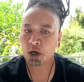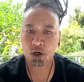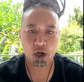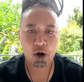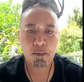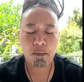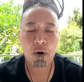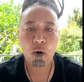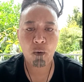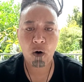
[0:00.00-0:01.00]
No
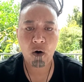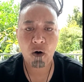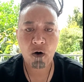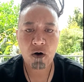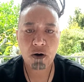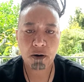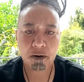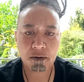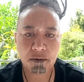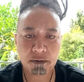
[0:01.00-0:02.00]
more war.
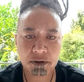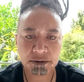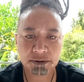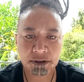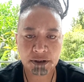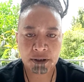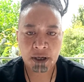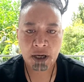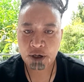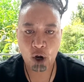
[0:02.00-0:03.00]

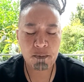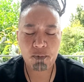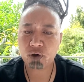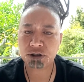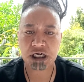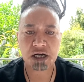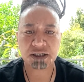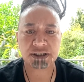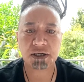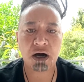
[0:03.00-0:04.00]
No more
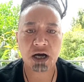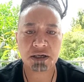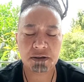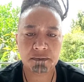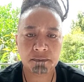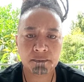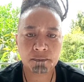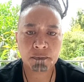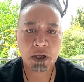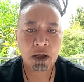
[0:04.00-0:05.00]
genocide.
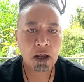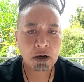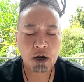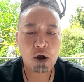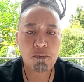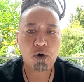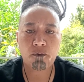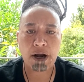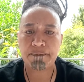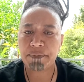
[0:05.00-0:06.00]
No
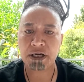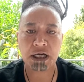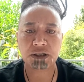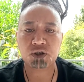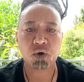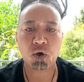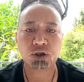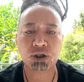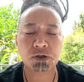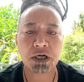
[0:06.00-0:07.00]
more raping and
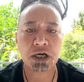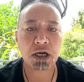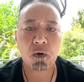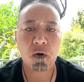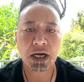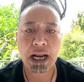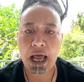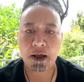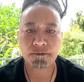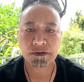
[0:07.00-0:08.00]
torturing and organ
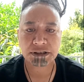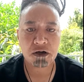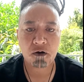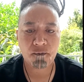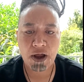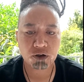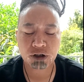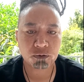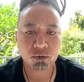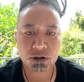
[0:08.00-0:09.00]
harvesting of our
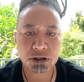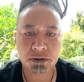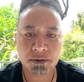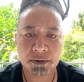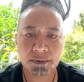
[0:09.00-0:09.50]
children.